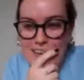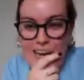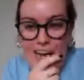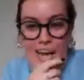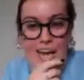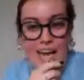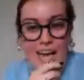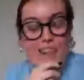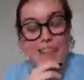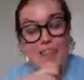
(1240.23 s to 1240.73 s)

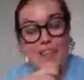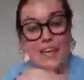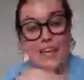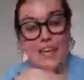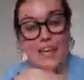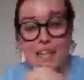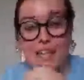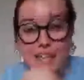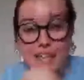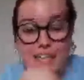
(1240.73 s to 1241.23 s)
I
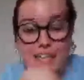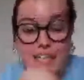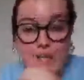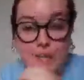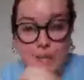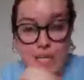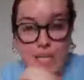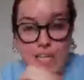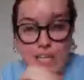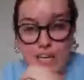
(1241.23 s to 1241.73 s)
think next
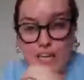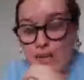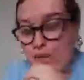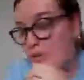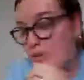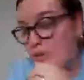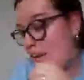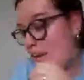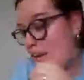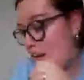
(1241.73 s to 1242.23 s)
week, I
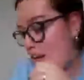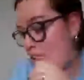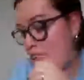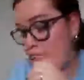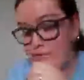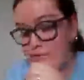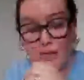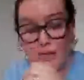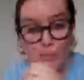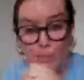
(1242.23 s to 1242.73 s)
already
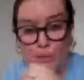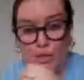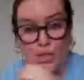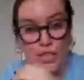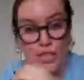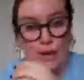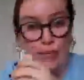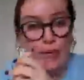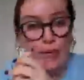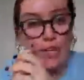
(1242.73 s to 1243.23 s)
have the book
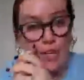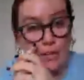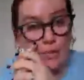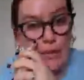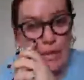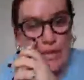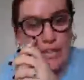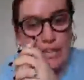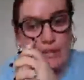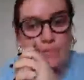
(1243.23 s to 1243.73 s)
that we're going to
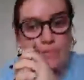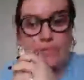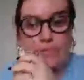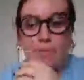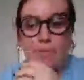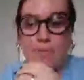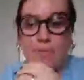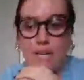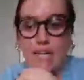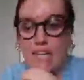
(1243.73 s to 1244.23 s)
read,
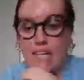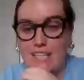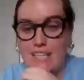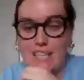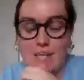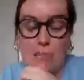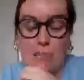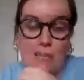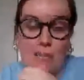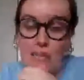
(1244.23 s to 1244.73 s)
but
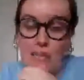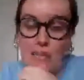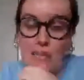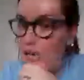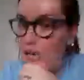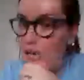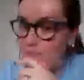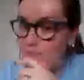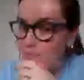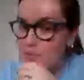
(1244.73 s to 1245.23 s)
it's a bit
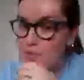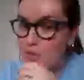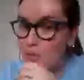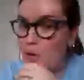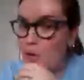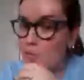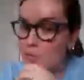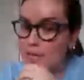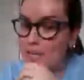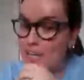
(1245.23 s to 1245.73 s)
long, so
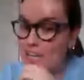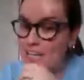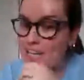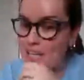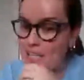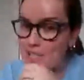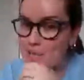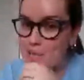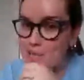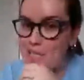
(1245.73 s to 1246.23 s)
I'll read it
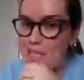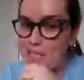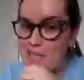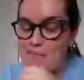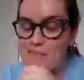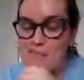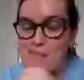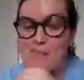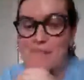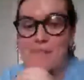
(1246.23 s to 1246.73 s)
next week.